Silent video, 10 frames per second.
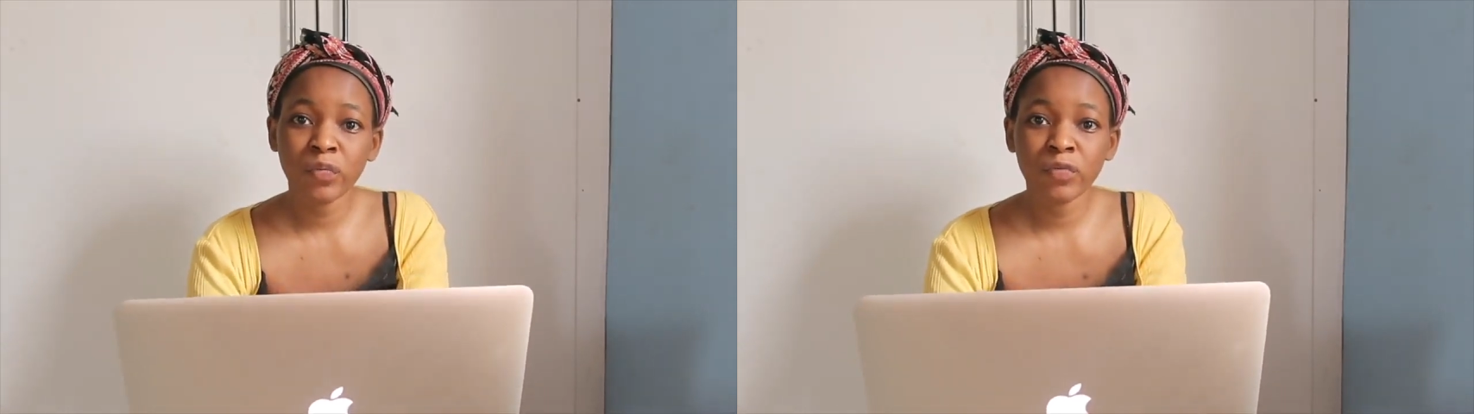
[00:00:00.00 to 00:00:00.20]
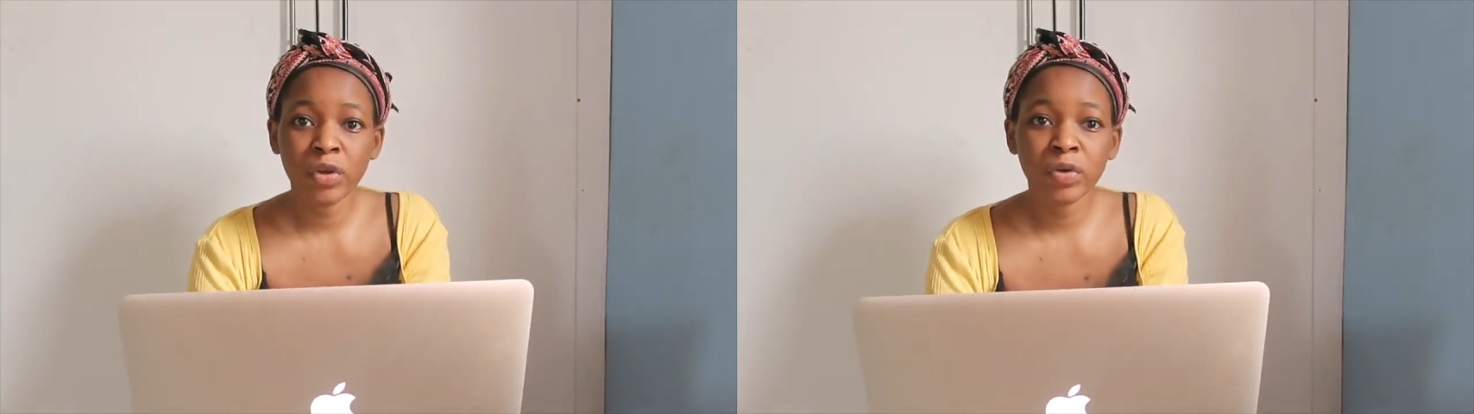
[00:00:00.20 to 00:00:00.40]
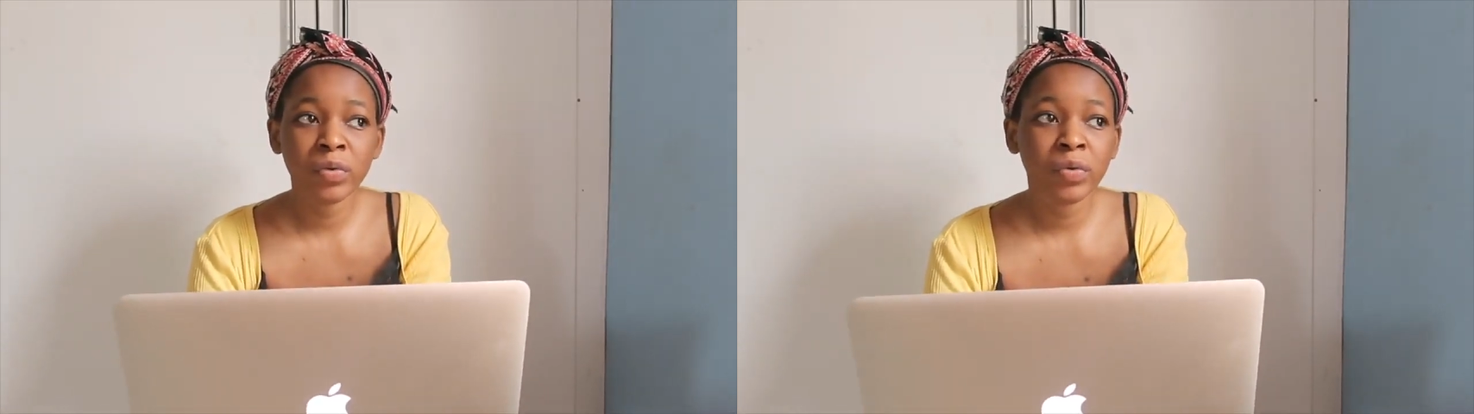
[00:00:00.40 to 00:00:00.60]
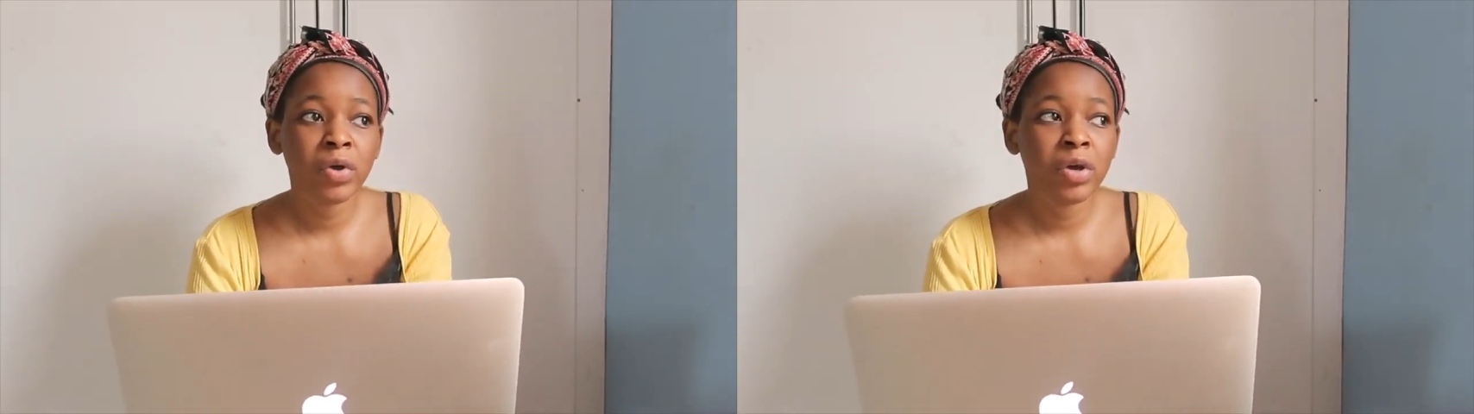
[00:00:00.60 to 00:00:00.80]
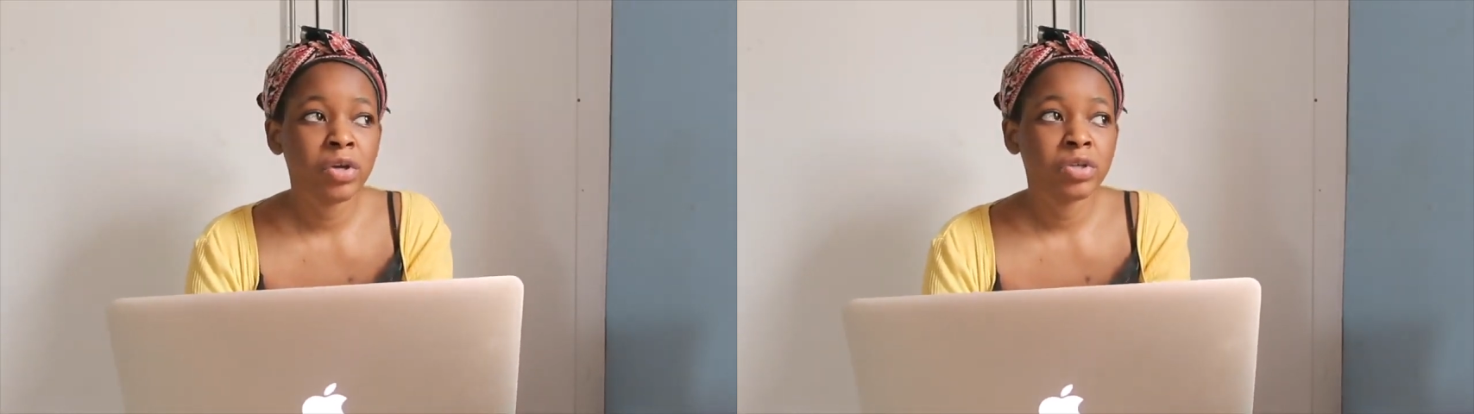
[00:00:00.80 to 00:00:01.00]
for you
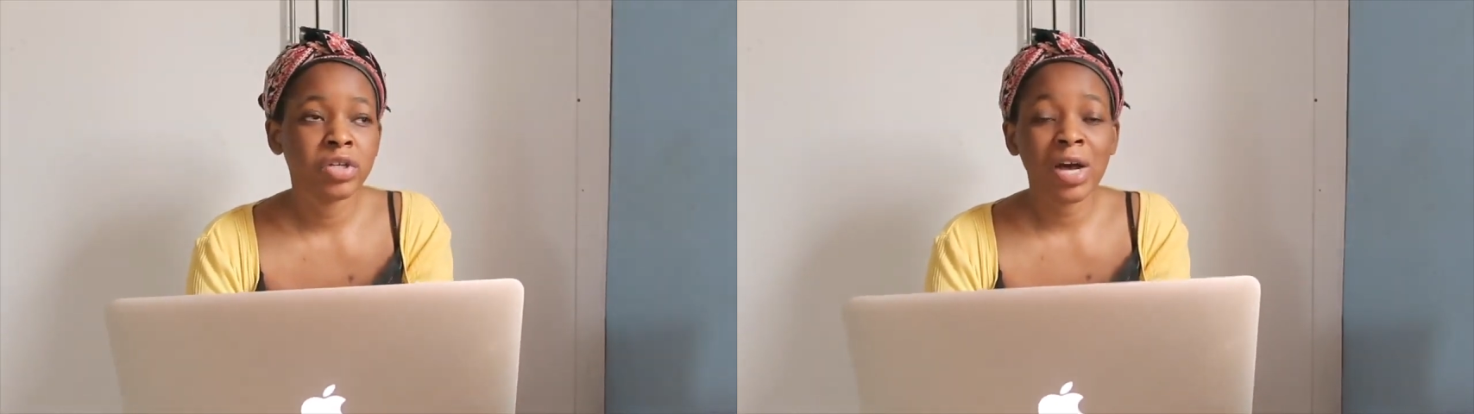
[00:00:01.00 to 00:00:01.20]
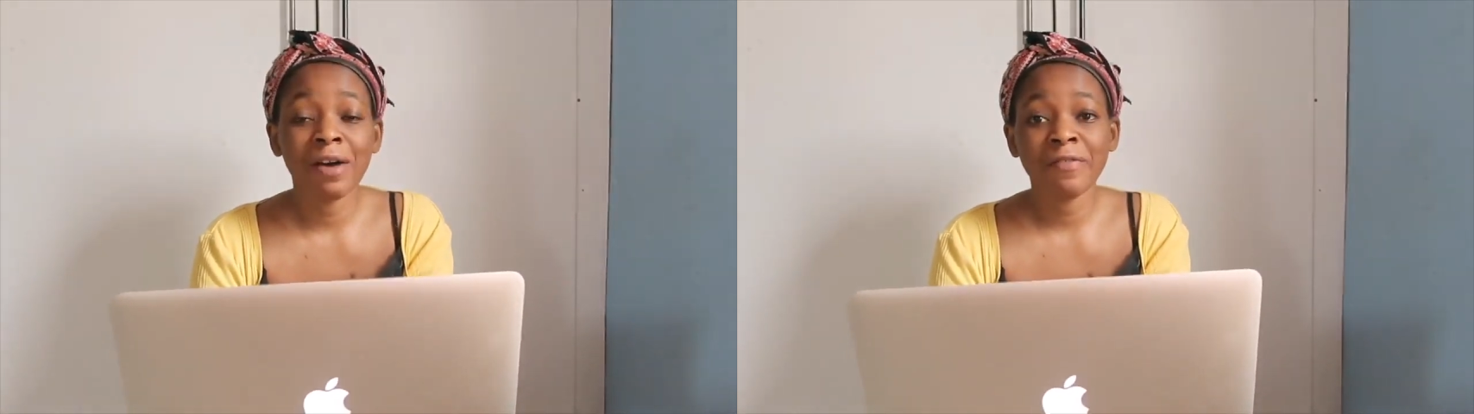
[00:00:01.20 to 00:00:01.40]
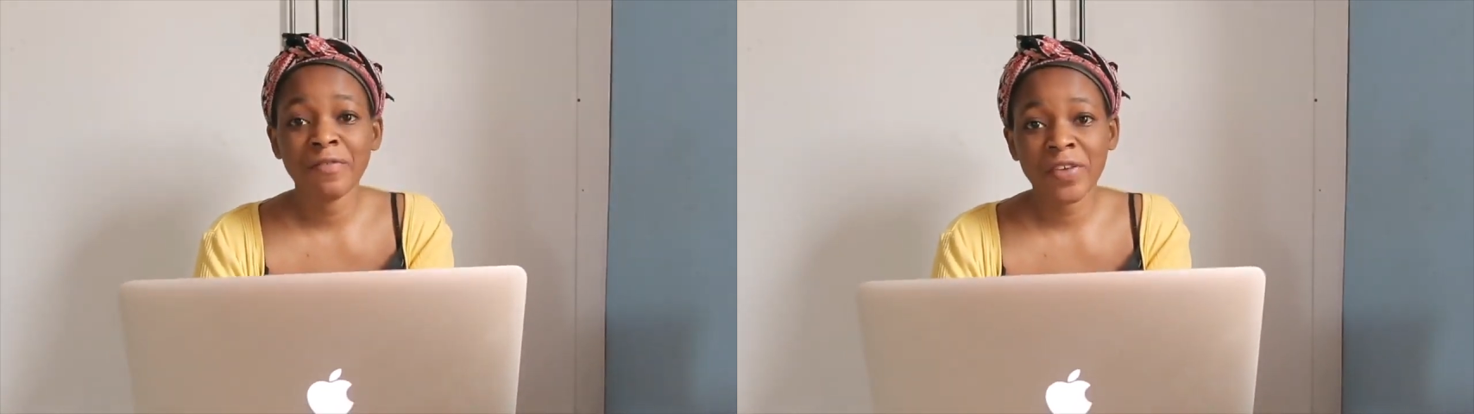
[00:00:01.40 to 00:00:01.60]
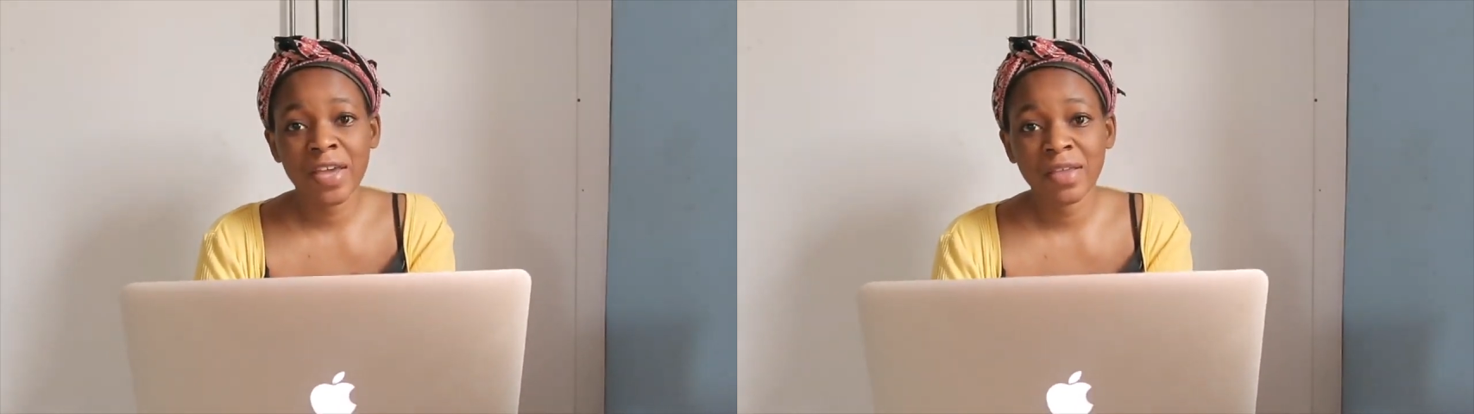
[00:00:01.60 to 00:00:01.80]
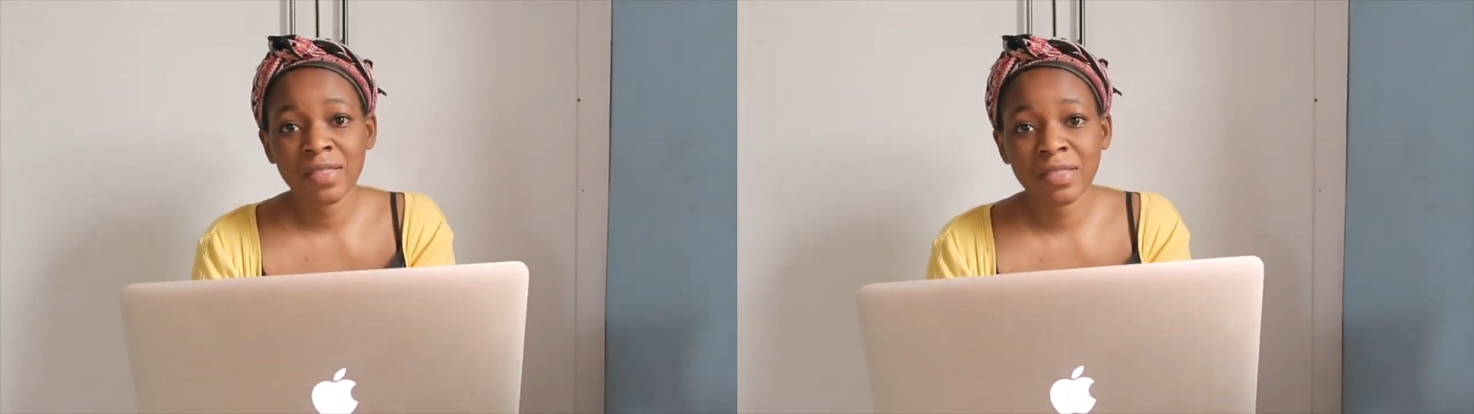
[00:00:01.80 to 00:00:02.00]
to have
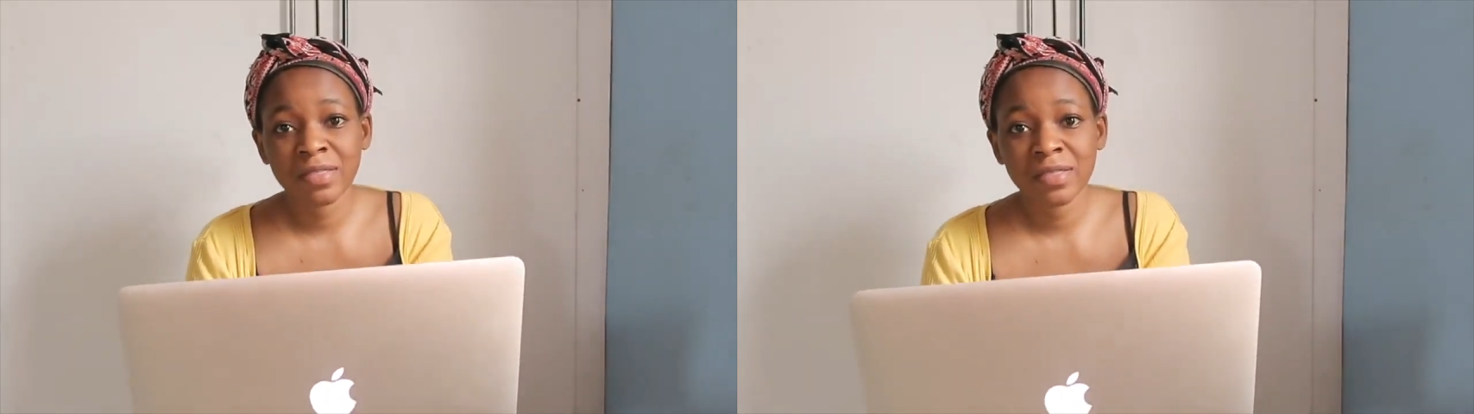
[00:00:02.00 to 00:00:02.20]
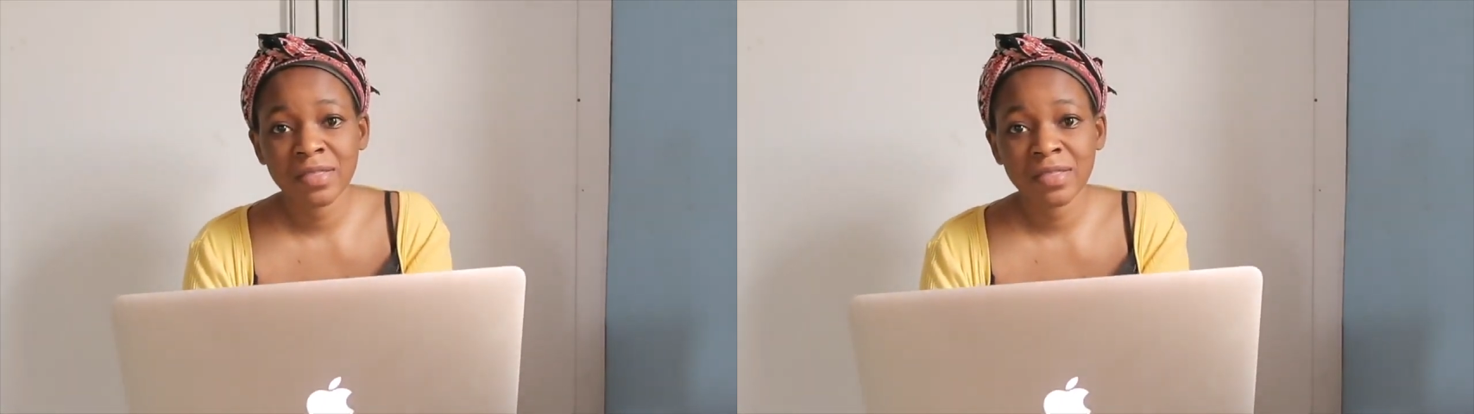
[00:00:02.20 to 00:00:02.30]
faith.